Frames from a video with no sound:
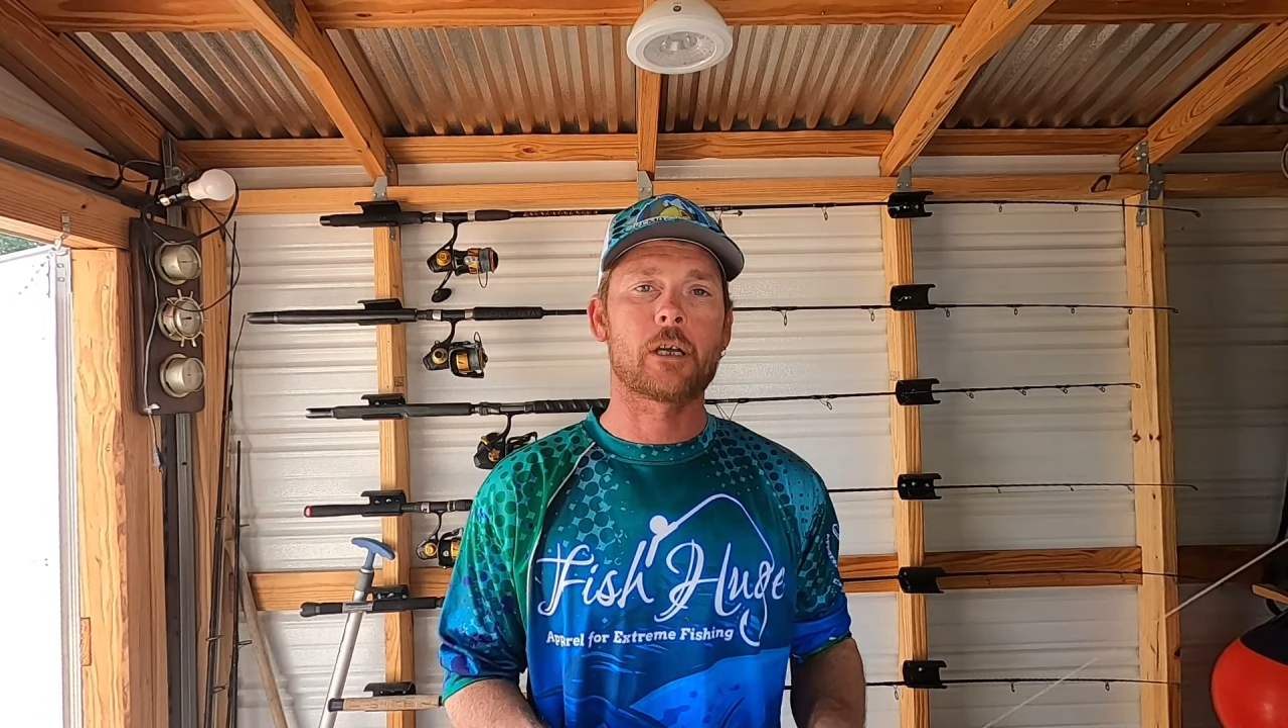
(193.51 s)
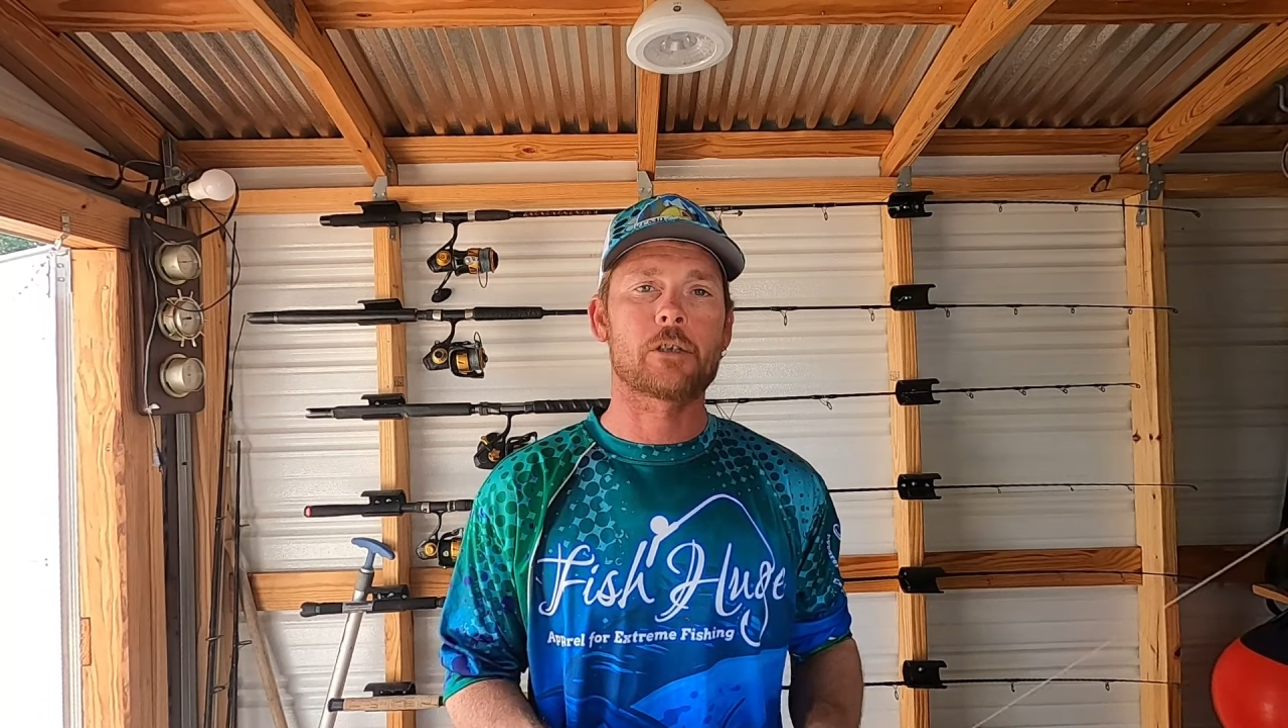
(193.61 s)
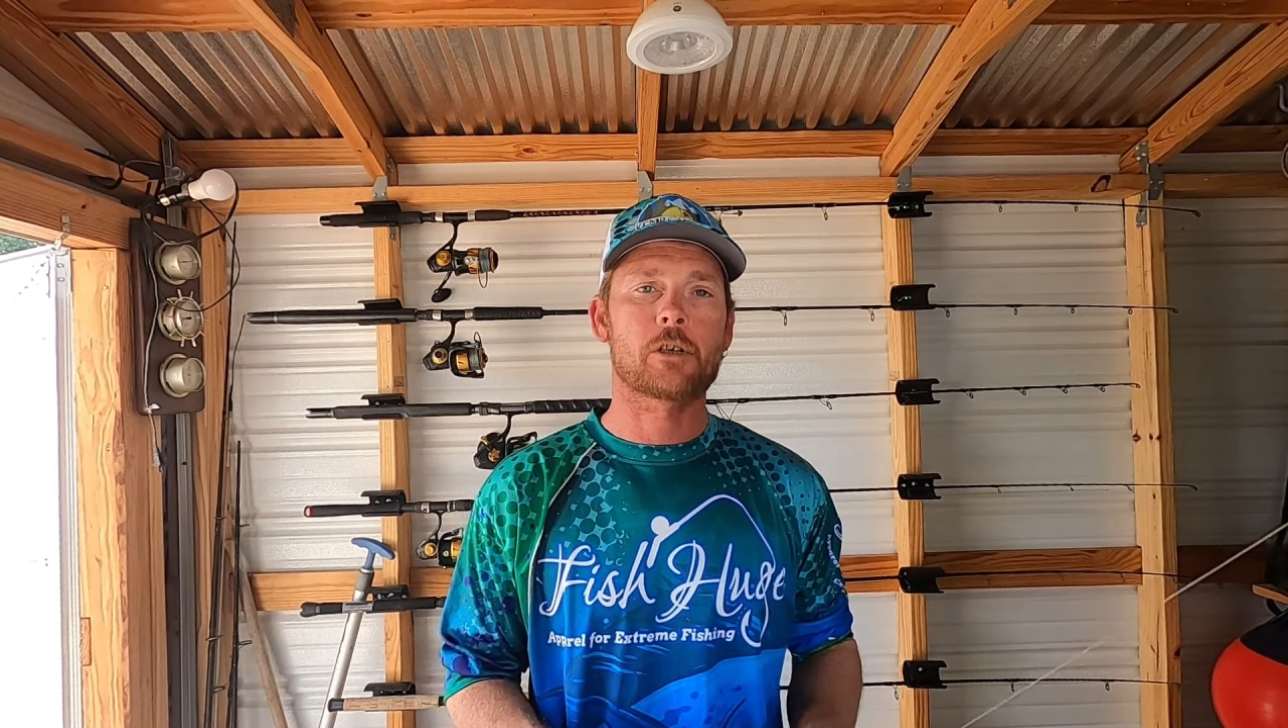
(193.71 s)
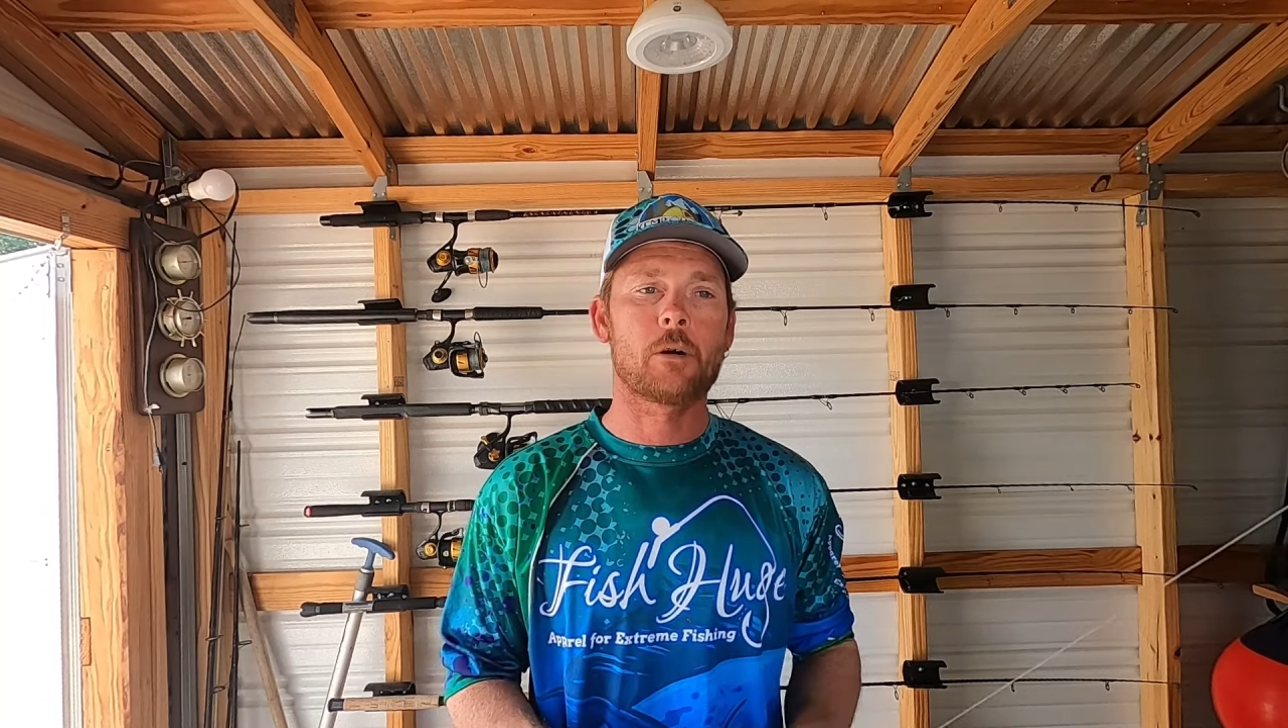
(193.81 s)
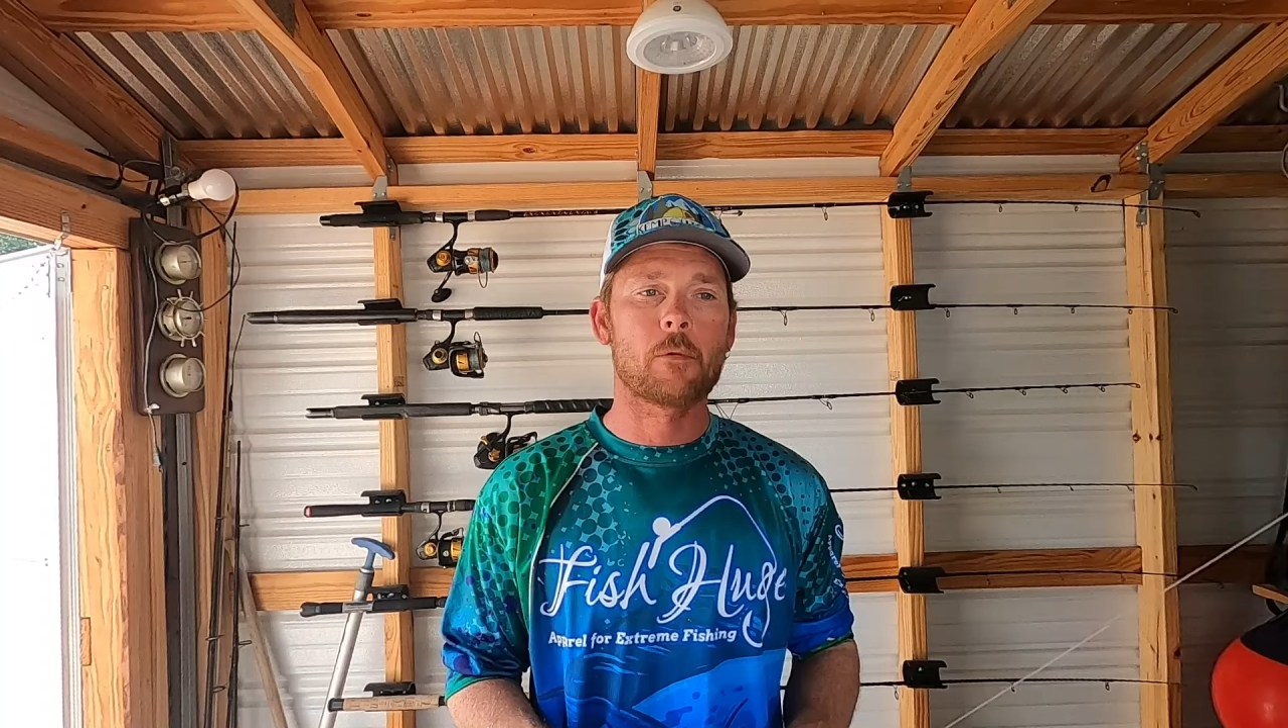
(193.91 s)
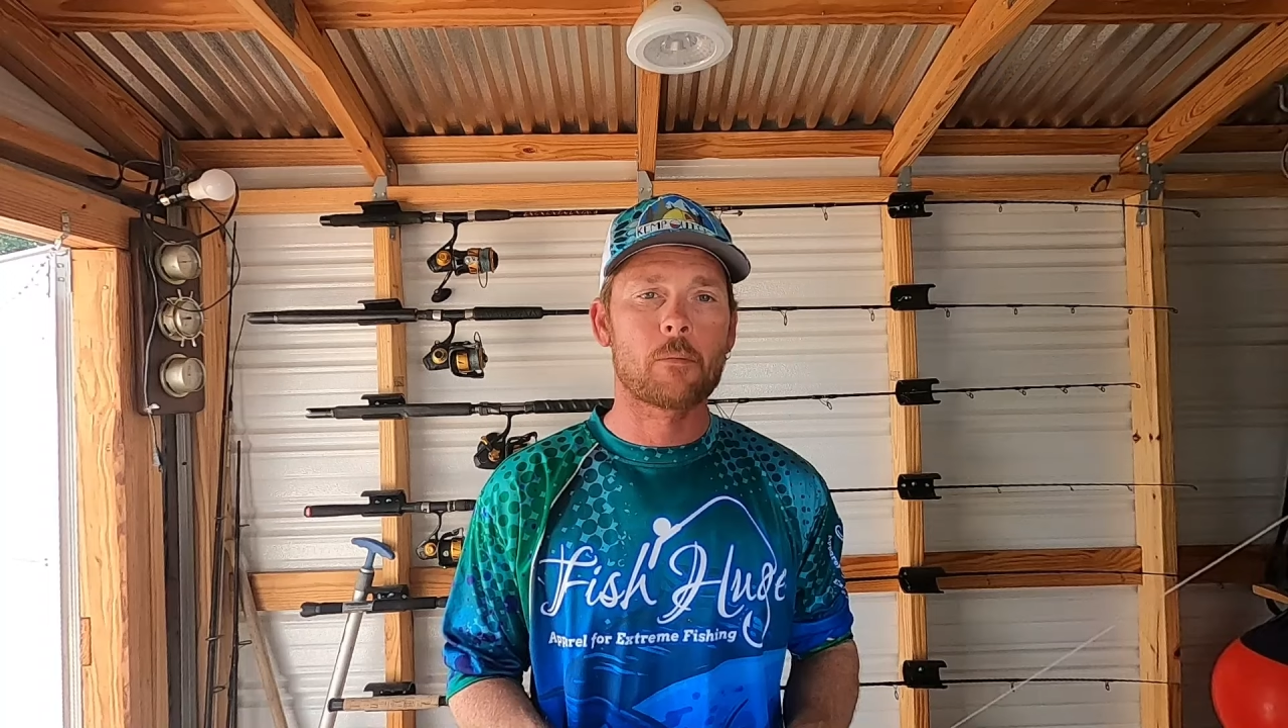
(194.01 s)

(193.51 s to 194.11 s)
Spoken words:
and chum